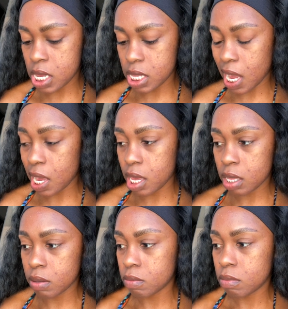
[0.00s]
like
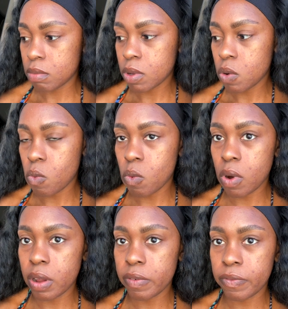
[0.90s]

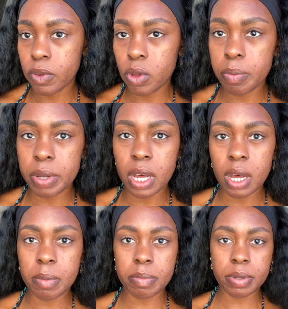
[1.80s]
one full
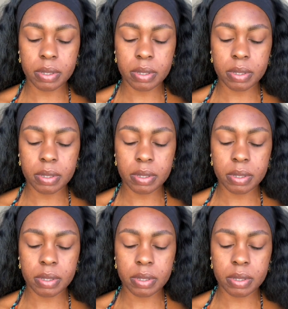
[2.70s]
pump,